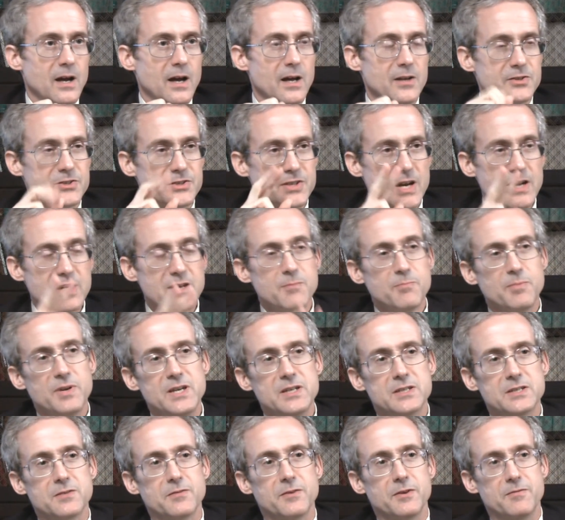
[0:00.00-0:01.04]
A second
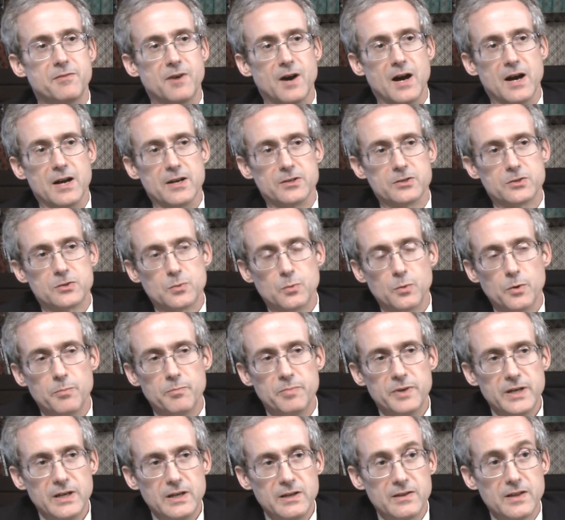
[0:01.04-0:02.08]
piece of advice would
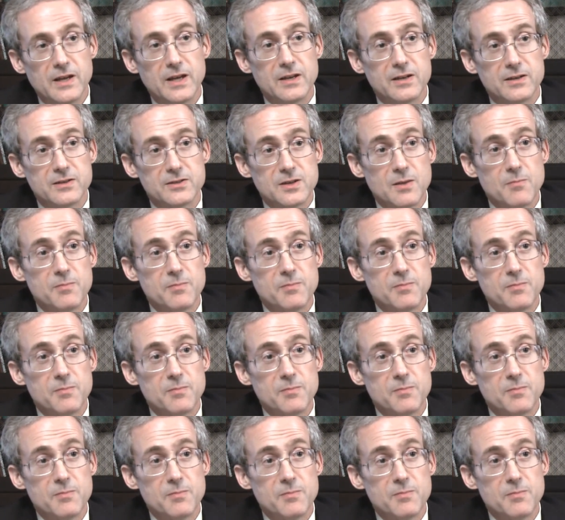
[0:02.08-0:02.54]
be that